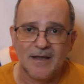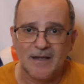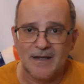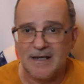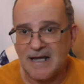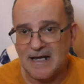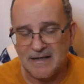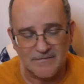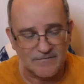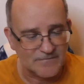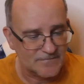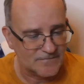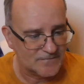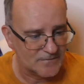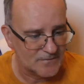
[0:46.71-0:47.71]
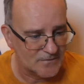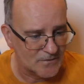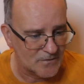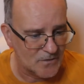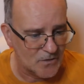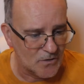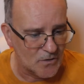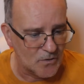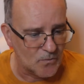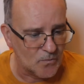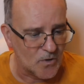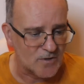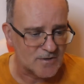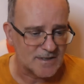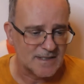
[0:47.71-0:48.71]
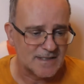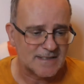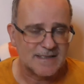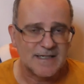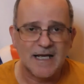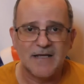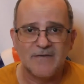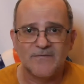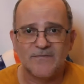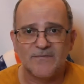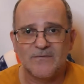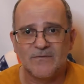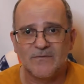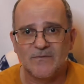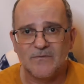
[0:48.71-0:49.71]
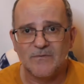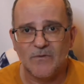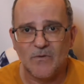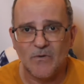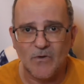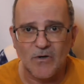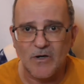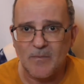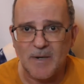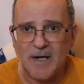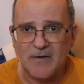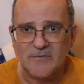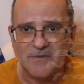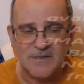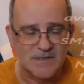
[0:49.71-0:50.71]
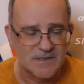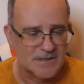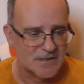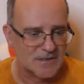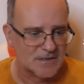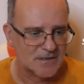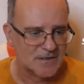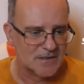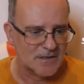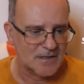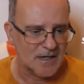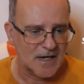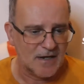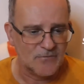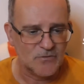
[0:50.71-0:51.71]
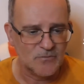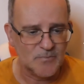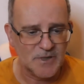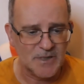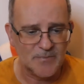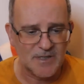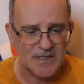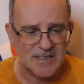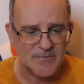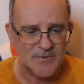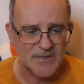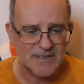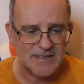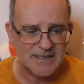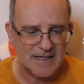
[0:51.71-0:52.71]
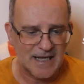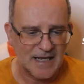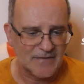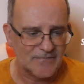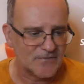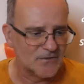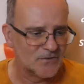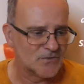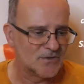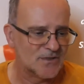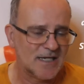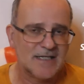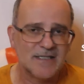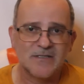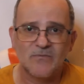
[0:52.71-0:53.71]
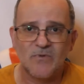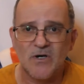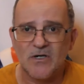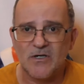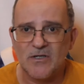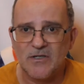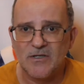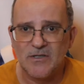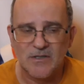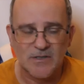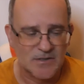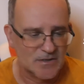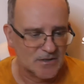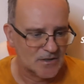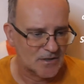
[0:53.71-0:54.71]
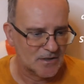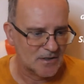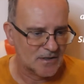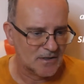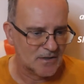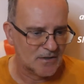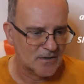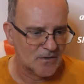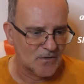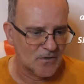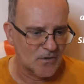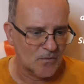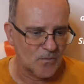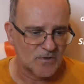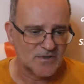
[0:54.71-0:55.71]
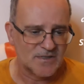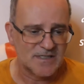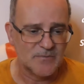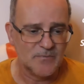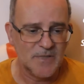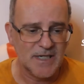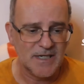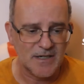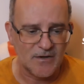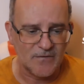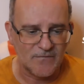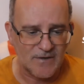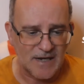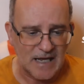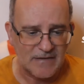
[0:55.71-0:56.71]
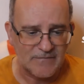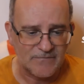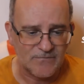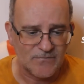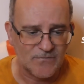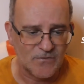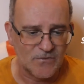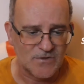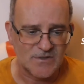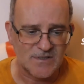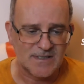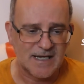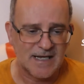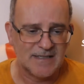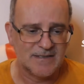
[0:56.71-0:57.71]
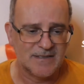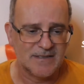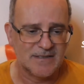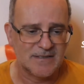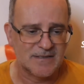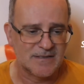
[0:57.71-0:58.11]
Life. What is life all about? How do people experience life in today's world? What is the meaning of life for society